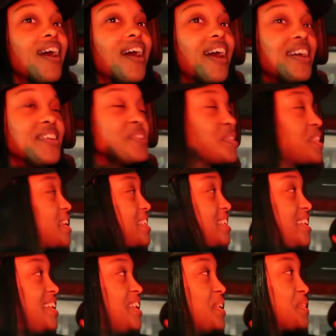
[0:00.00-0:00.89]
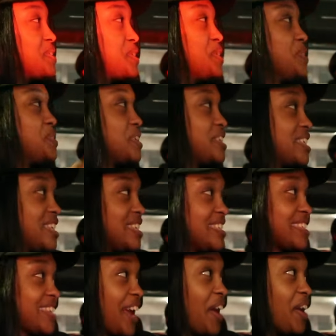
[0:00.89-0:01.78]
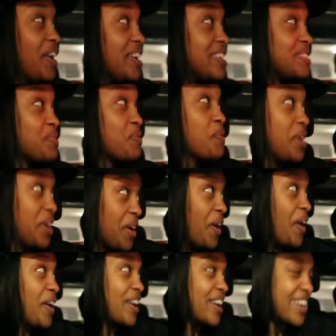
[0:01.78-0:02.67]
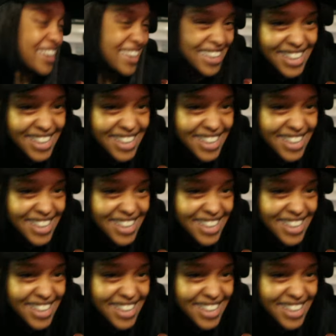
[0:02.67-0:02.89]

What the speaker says: I don't think she knows you're just as scared as we are.